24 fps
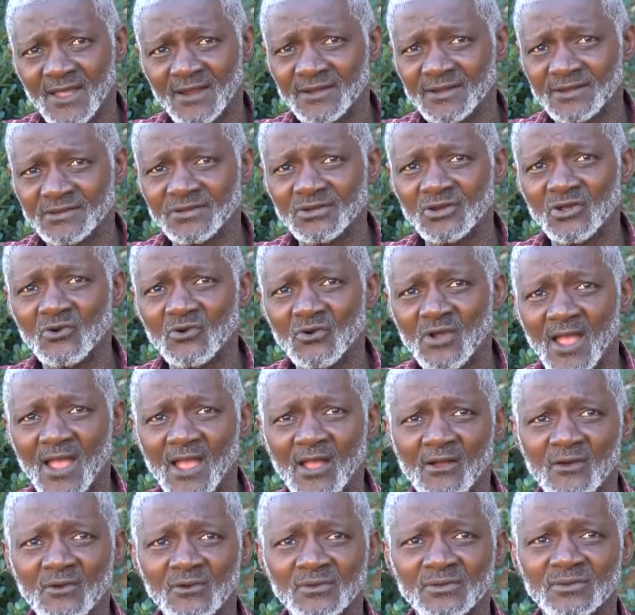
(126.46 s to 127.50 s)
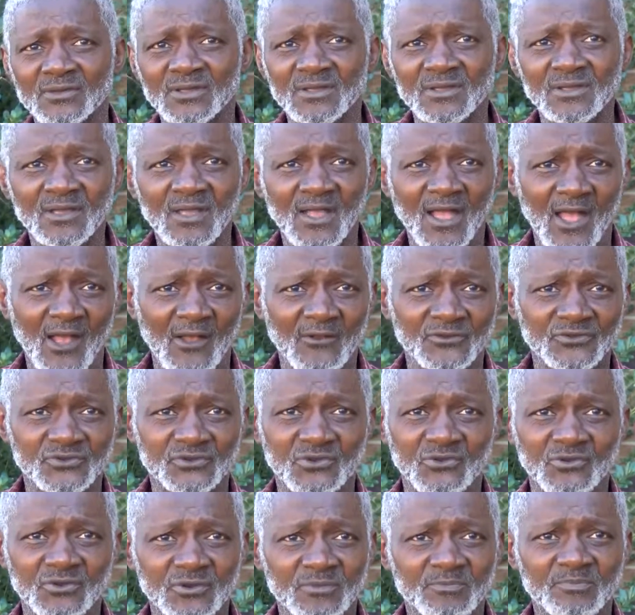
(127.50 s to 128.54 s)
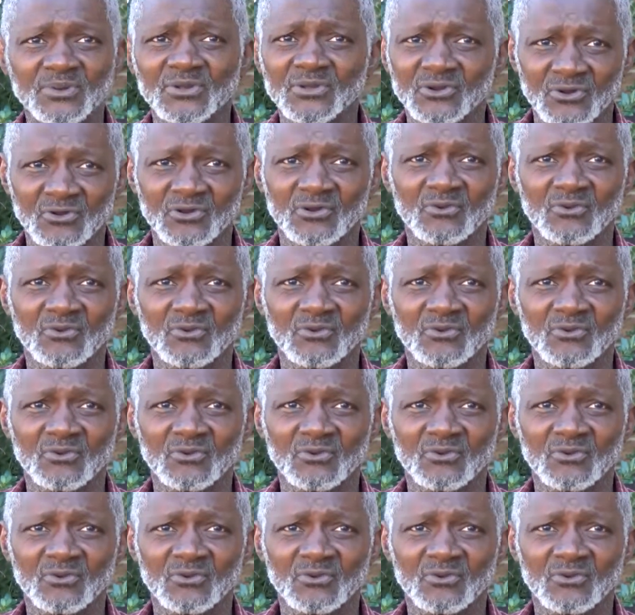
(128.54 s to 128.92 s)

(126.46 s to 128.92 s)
I didn't know how I was going to put her